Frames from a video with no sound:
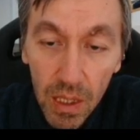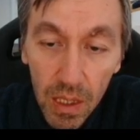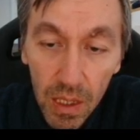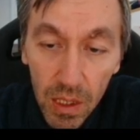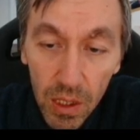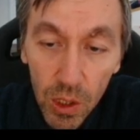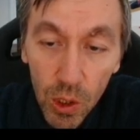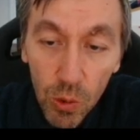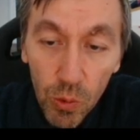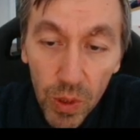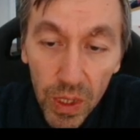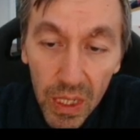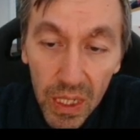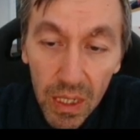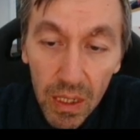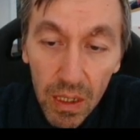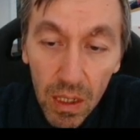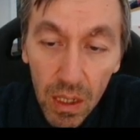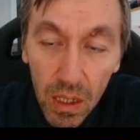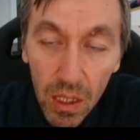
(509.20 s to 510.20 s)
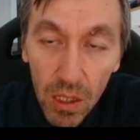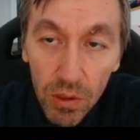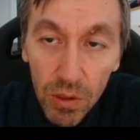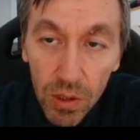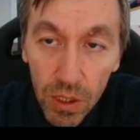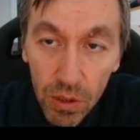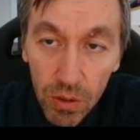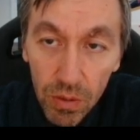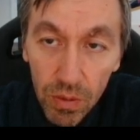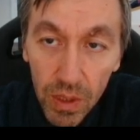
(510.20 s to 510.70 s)
nowhere near close
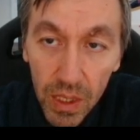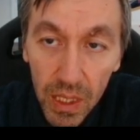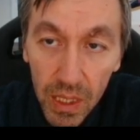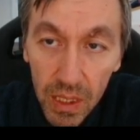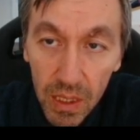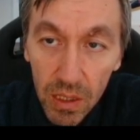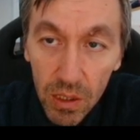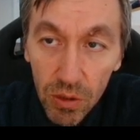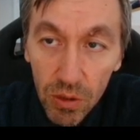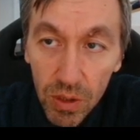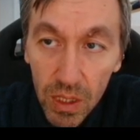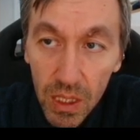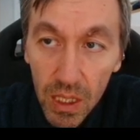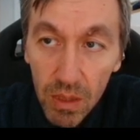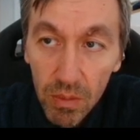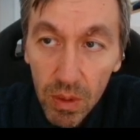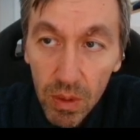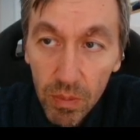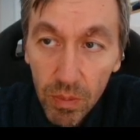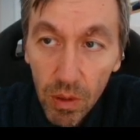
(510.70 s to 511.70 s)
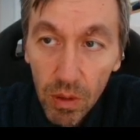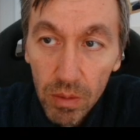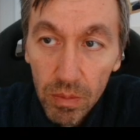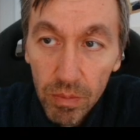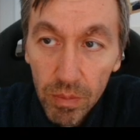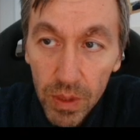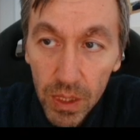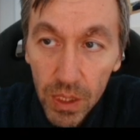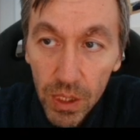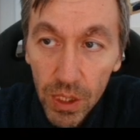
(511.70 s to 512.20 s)
to getting to the double pawn
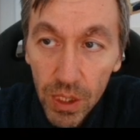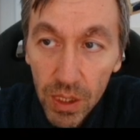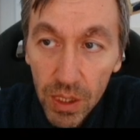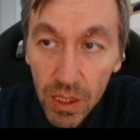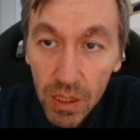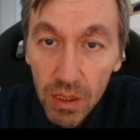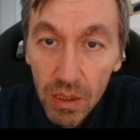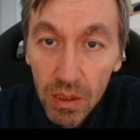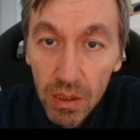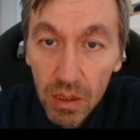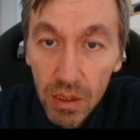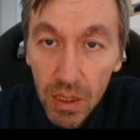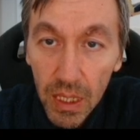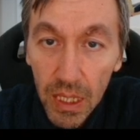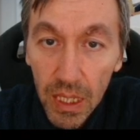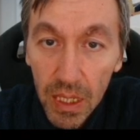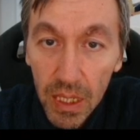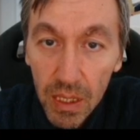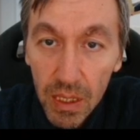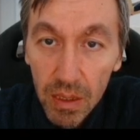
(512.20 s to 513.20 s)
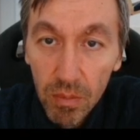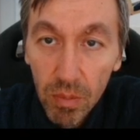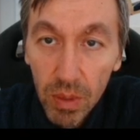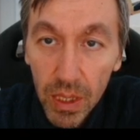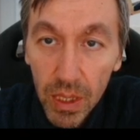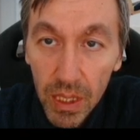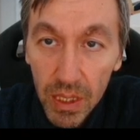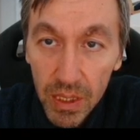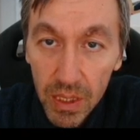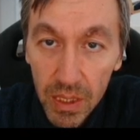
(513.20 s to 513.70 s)
position here, and
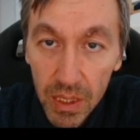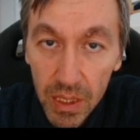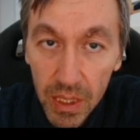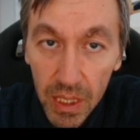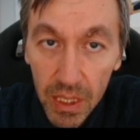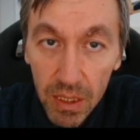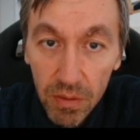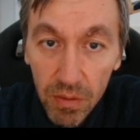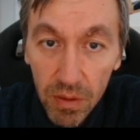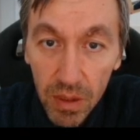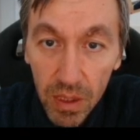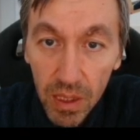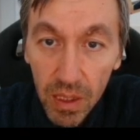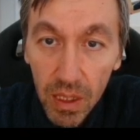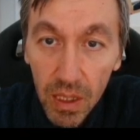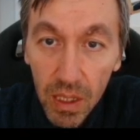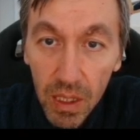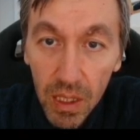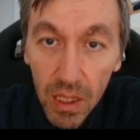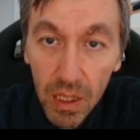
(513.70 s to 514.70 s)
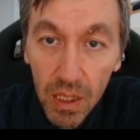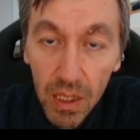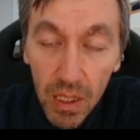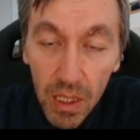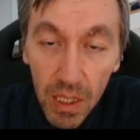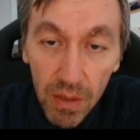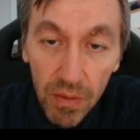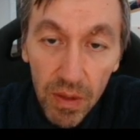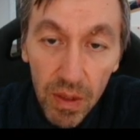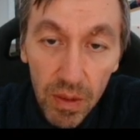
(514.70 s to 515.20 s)
black successfully,
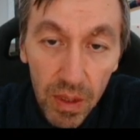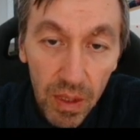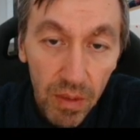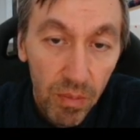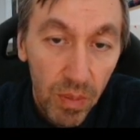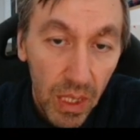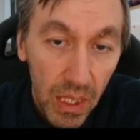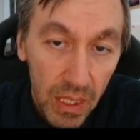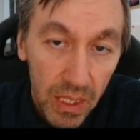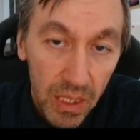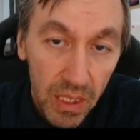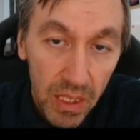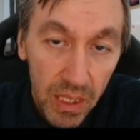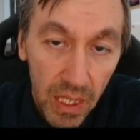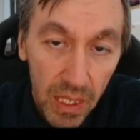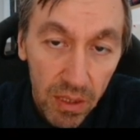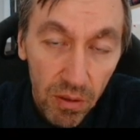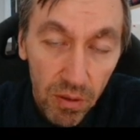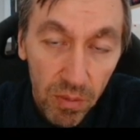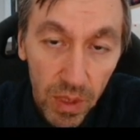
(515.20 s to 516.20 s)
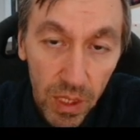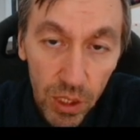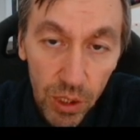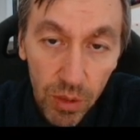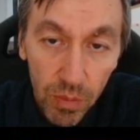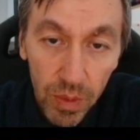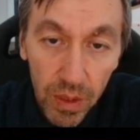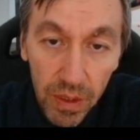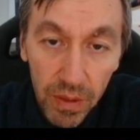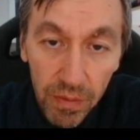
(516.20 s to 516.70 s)
if black successfully manages to
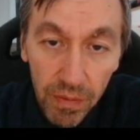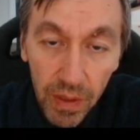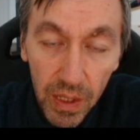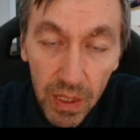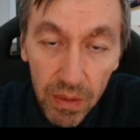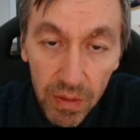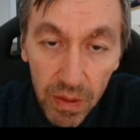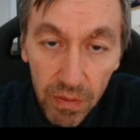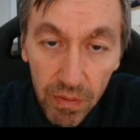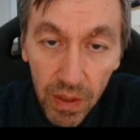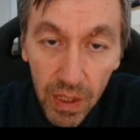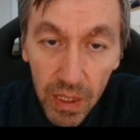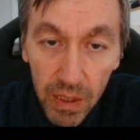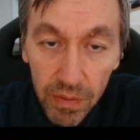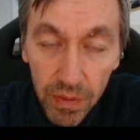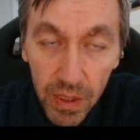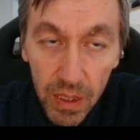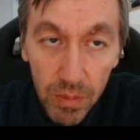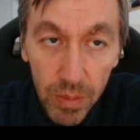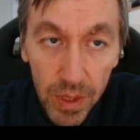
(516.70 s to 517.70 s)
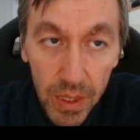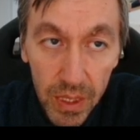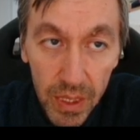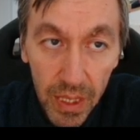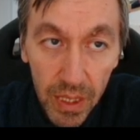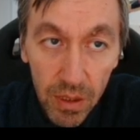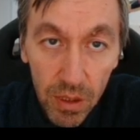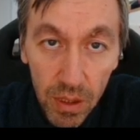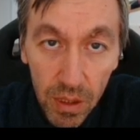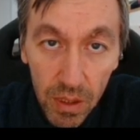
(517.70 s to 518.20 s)
play f5, e5, keeps the
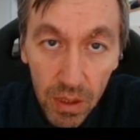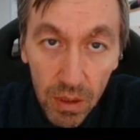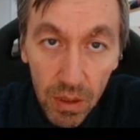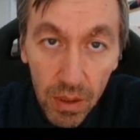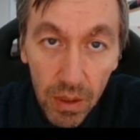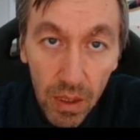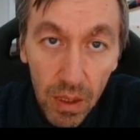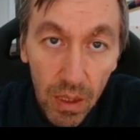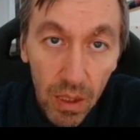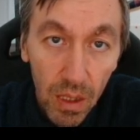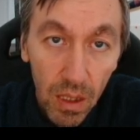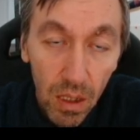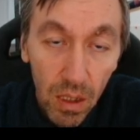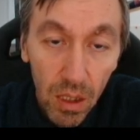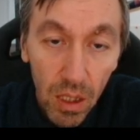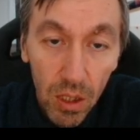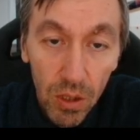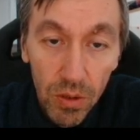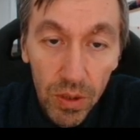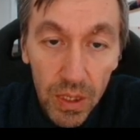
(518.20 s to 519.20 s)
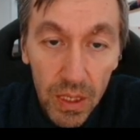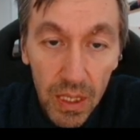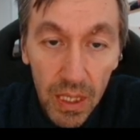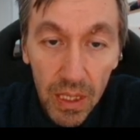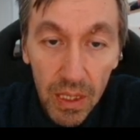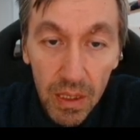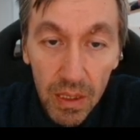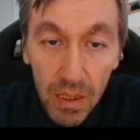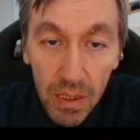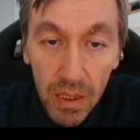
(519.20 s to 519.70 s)
center closed,
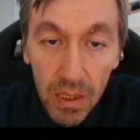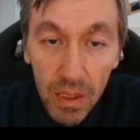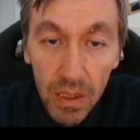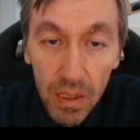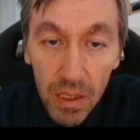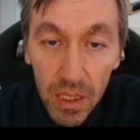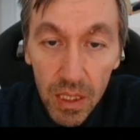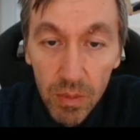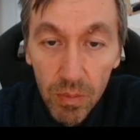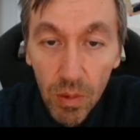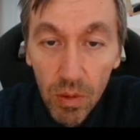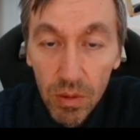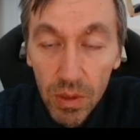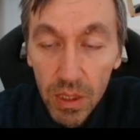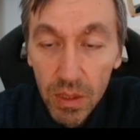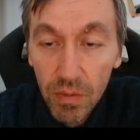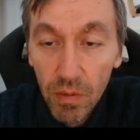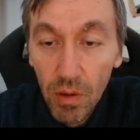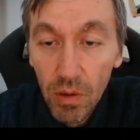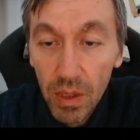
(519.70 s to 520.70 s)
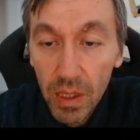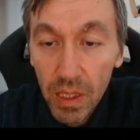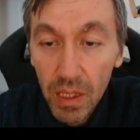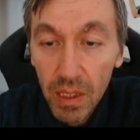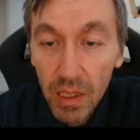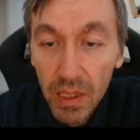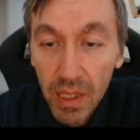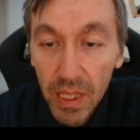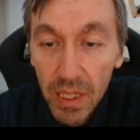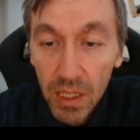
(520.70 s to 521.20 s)
then this pawn is falling.
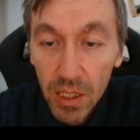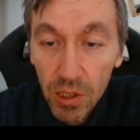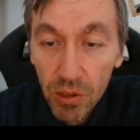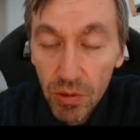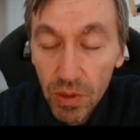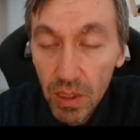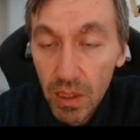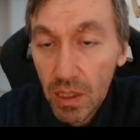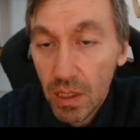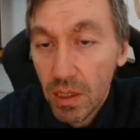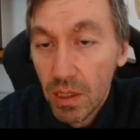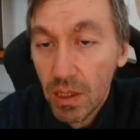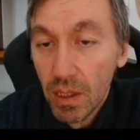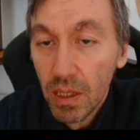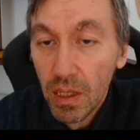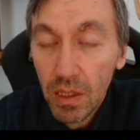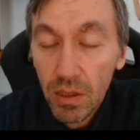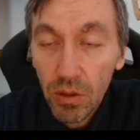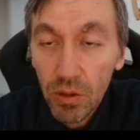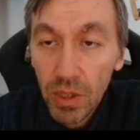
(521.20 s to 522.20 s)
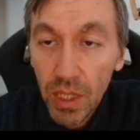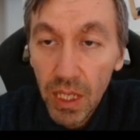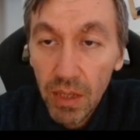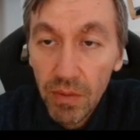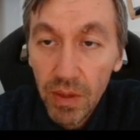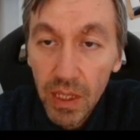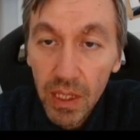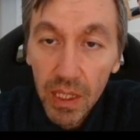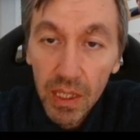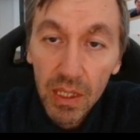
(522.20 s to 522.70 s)
Knight is really not
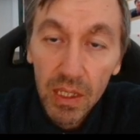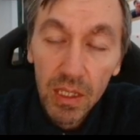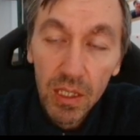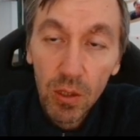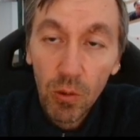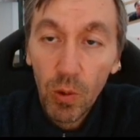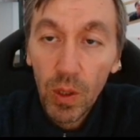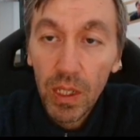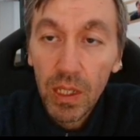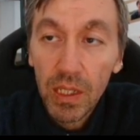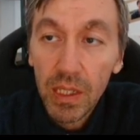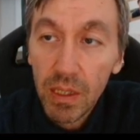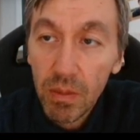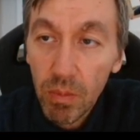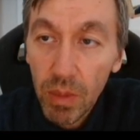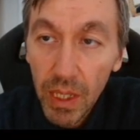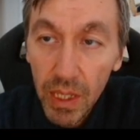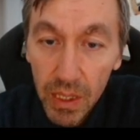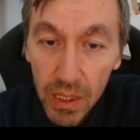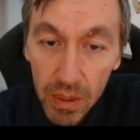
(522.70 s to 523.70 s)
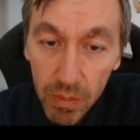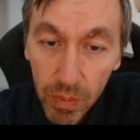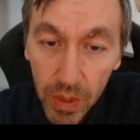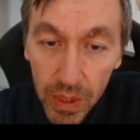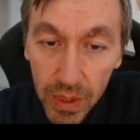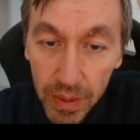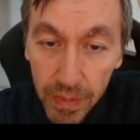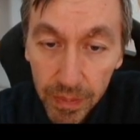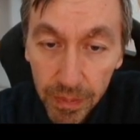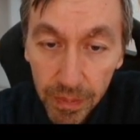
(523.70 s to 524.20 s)
having any squares. Black is better.